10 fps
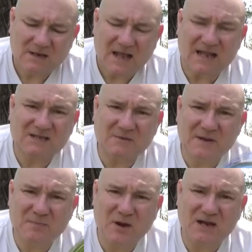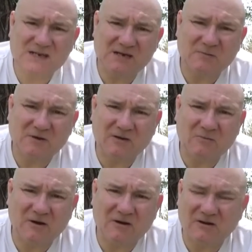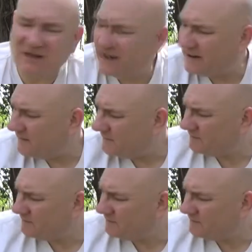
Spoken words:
That's going to be a project we're going to work on later.